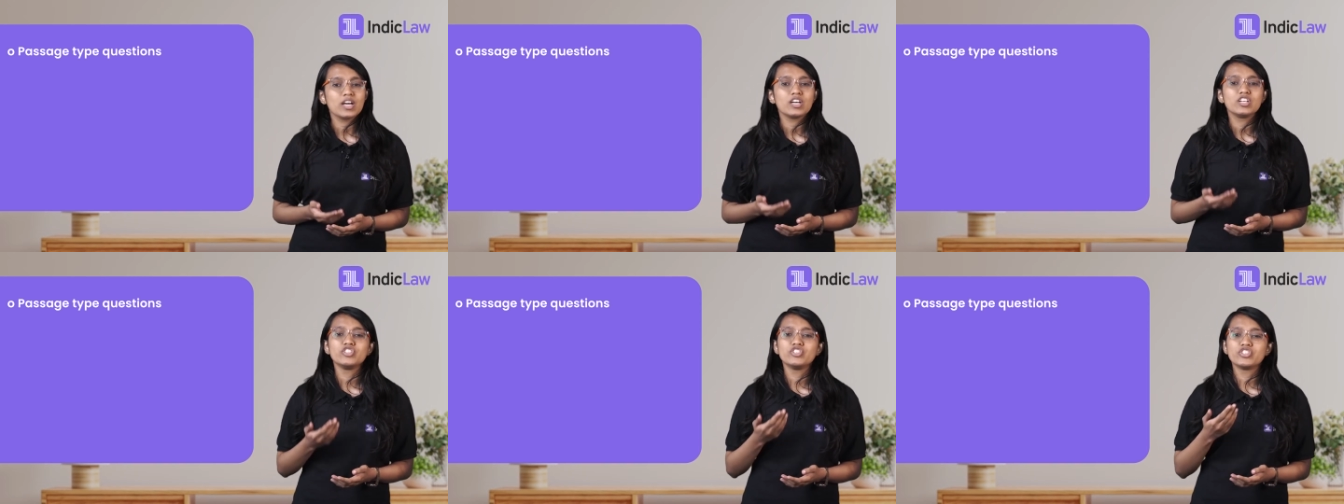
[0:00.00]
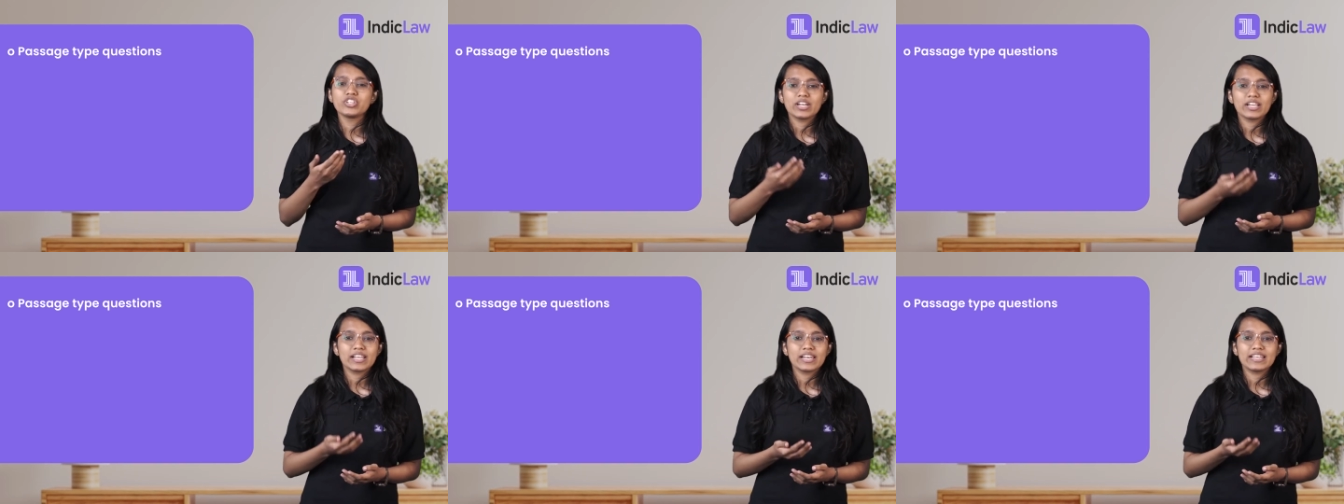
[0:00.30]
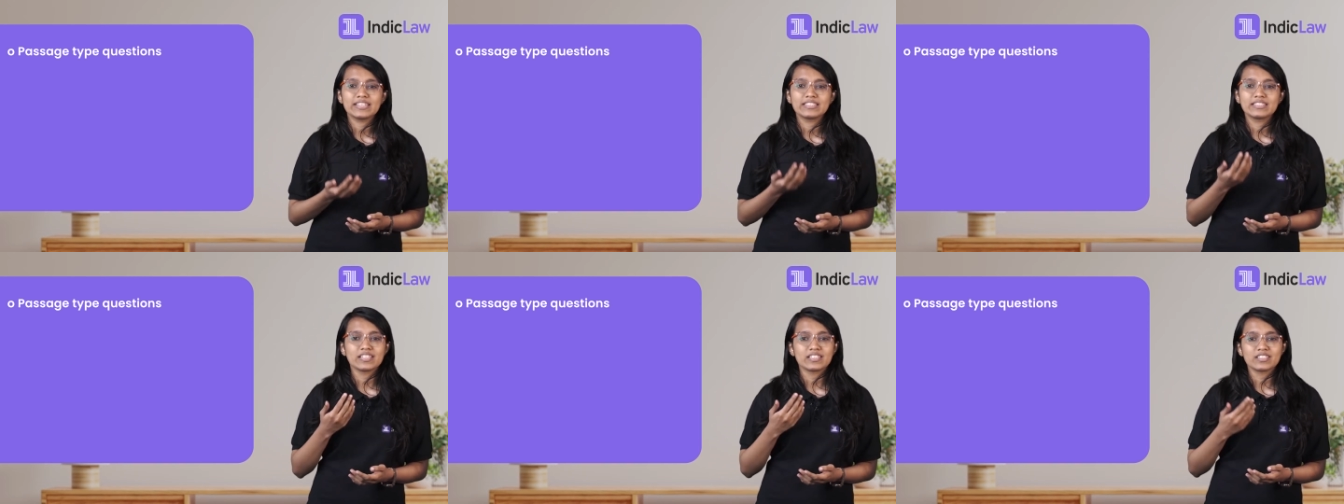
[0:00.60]

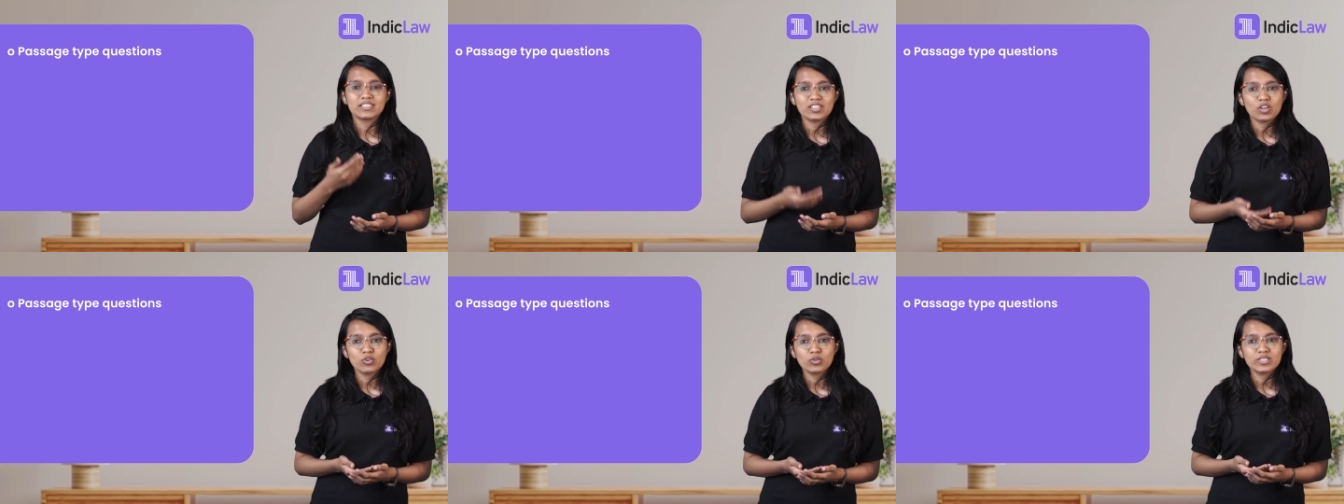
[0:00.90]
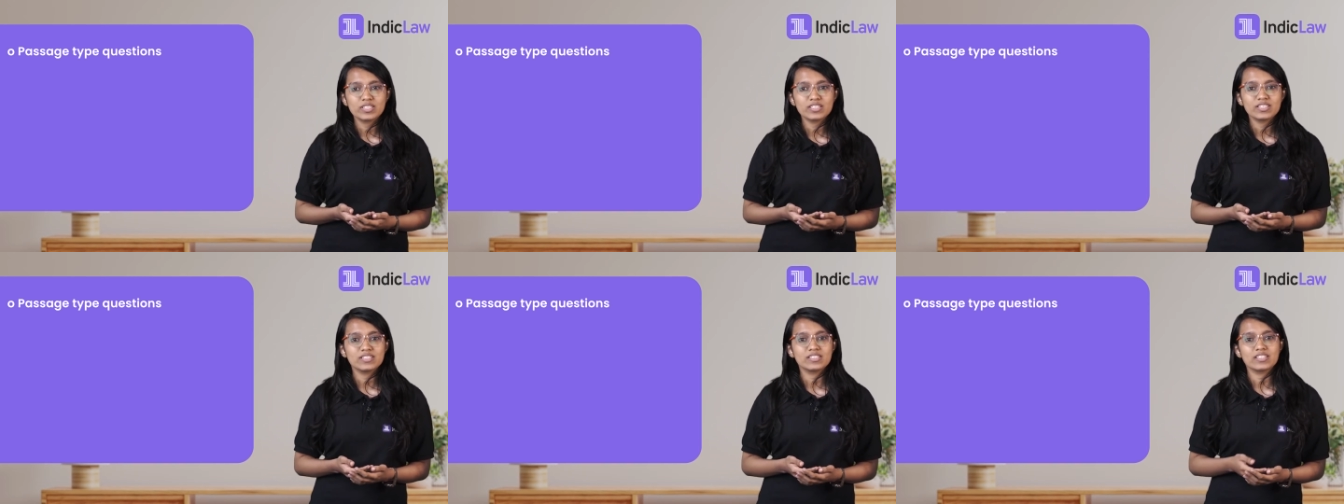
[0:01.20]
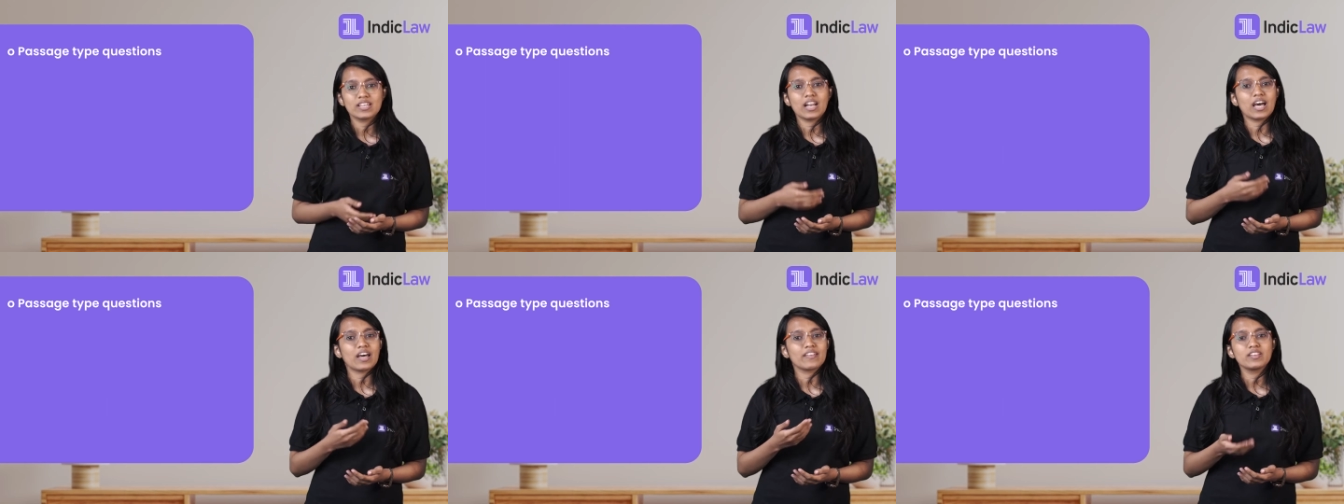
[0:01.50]
journalistic sources,
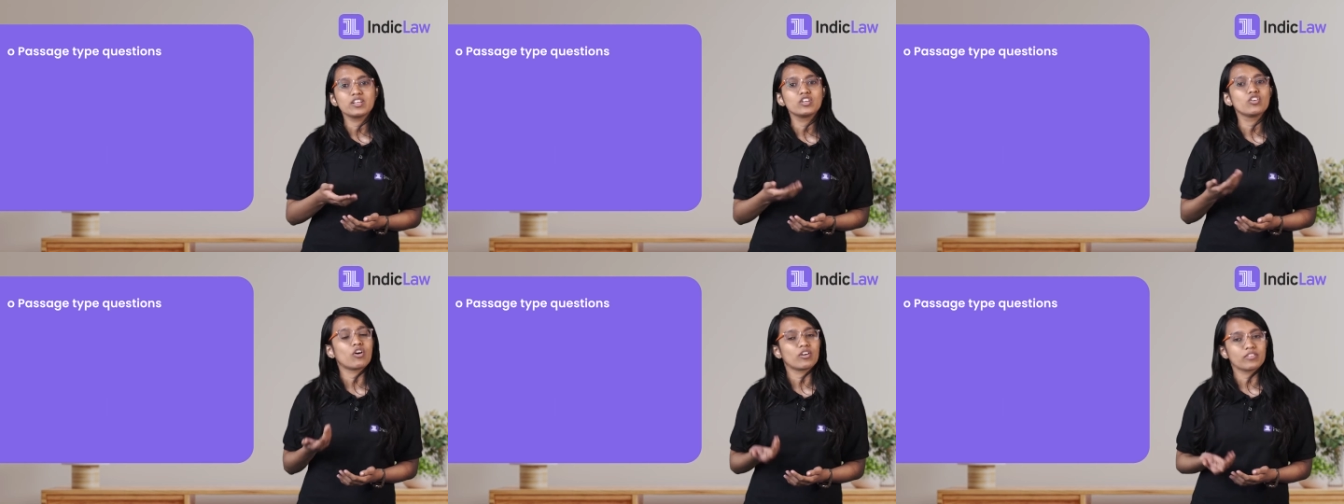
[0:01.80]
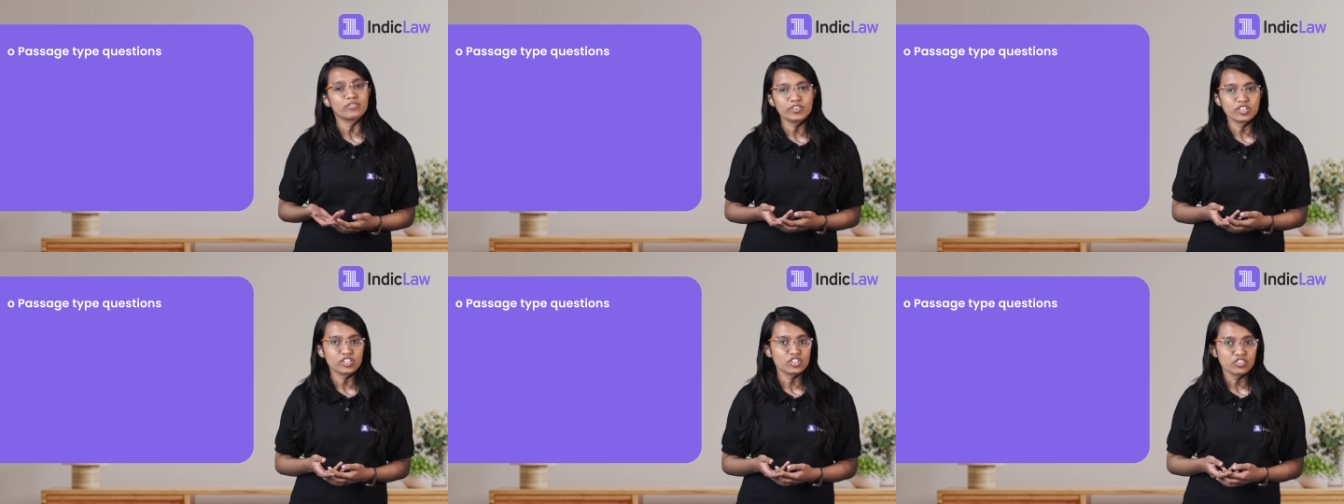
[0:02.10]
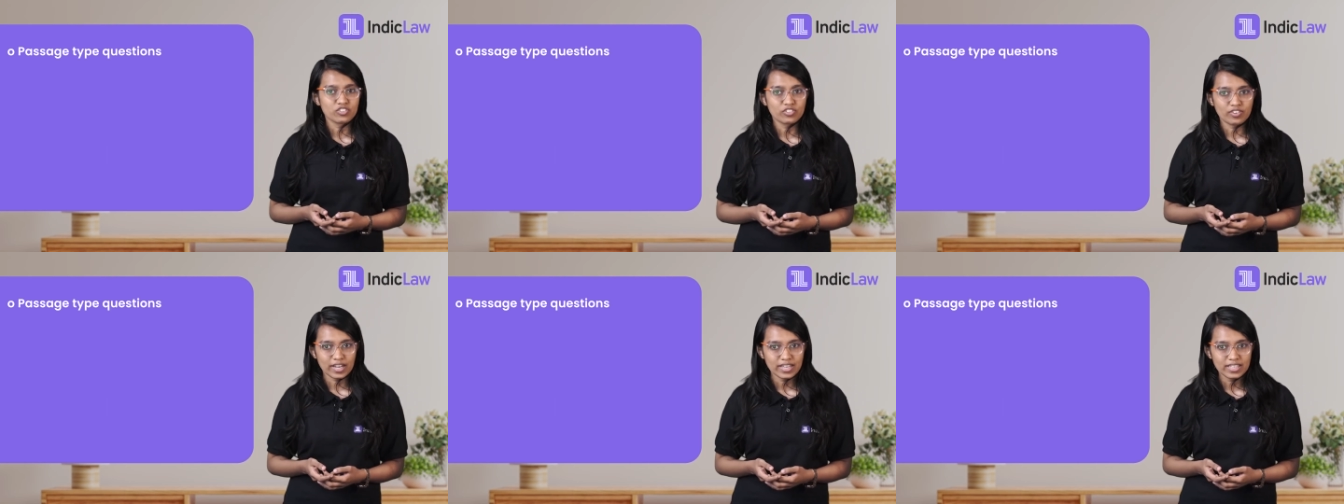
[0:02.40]
and other
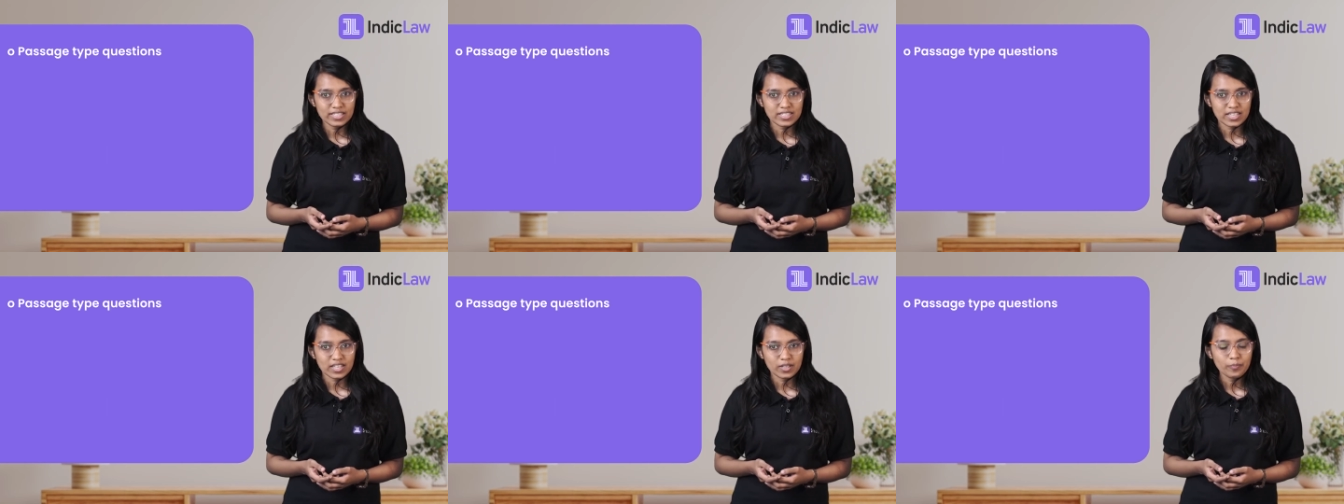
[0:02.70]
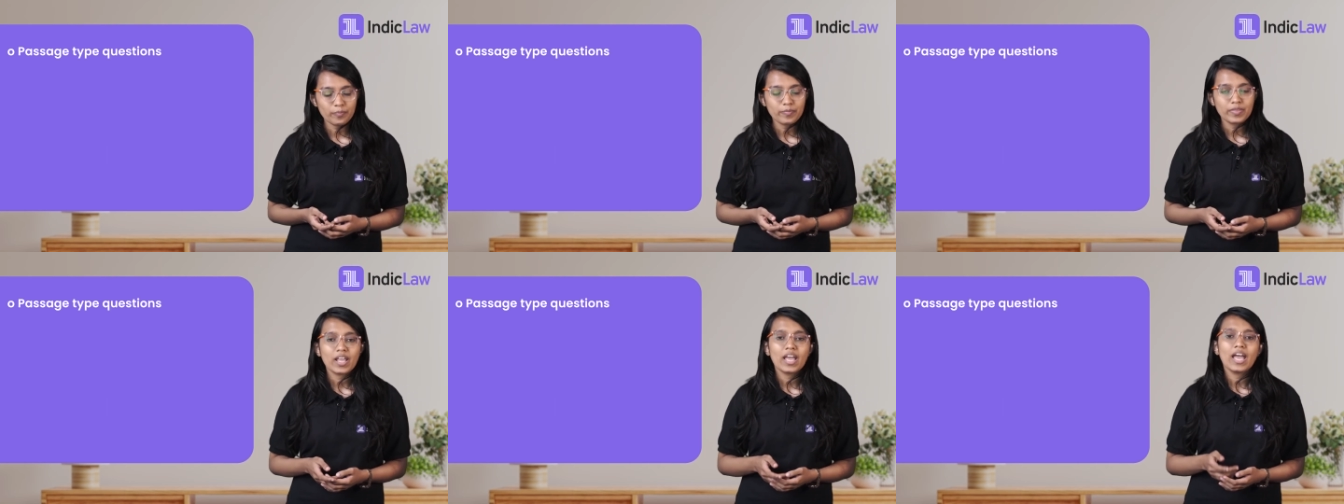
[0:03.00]
non-fiction writing,